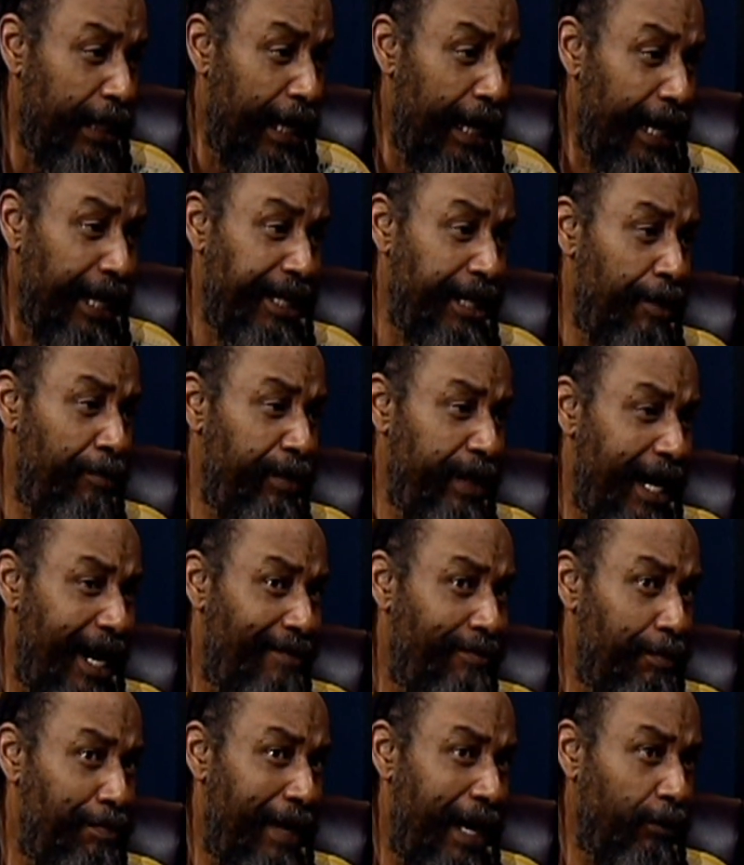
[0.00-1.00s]
and then we
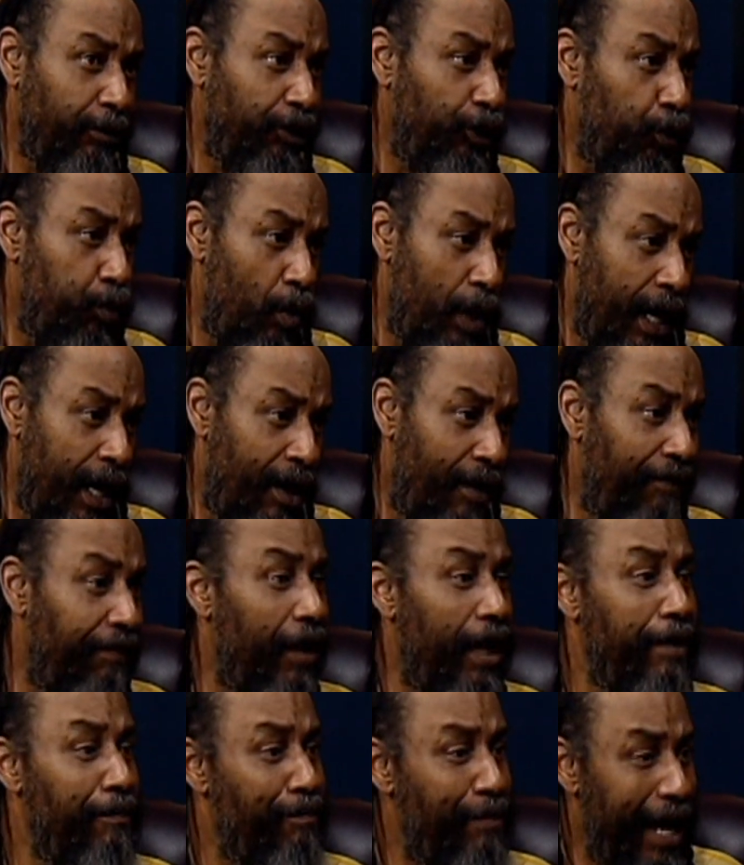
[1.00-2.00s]
have about
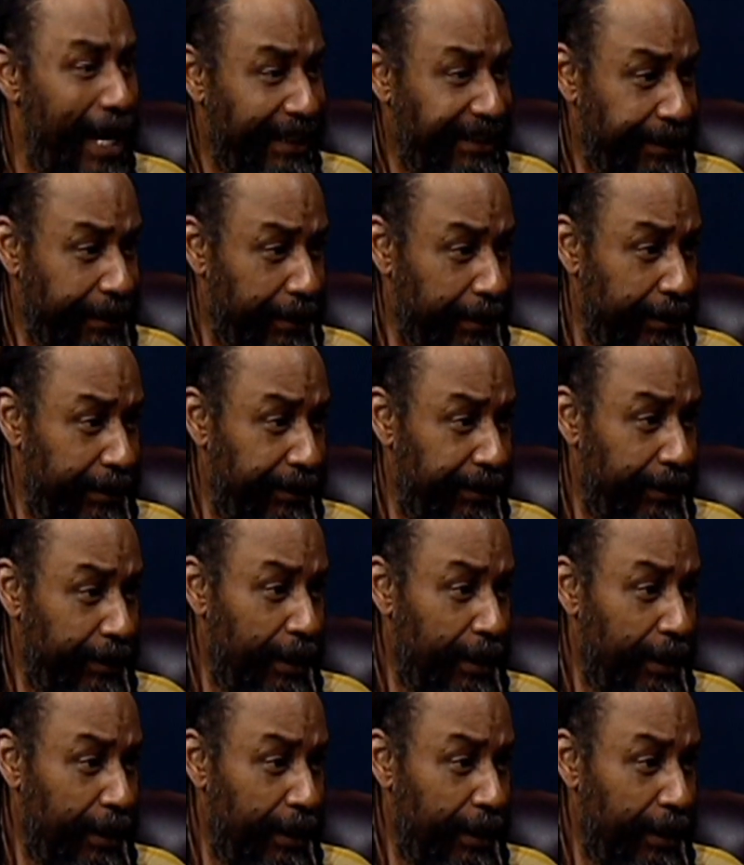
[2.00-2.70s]
12 ambassadors.